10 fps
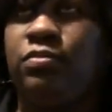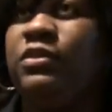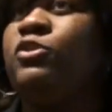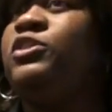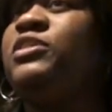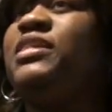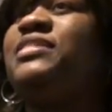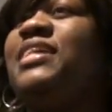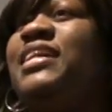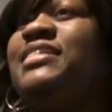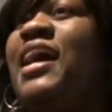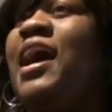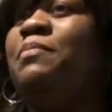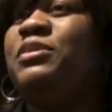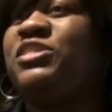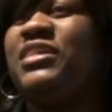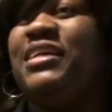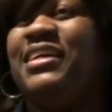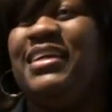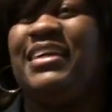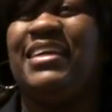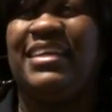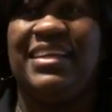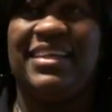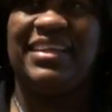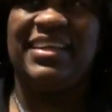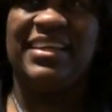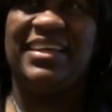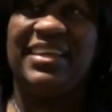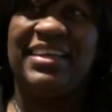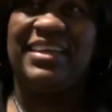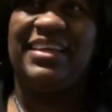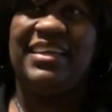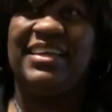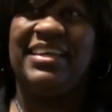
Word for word: She might do a time machine. Time machine. I was sharing somewhere, um, Erica.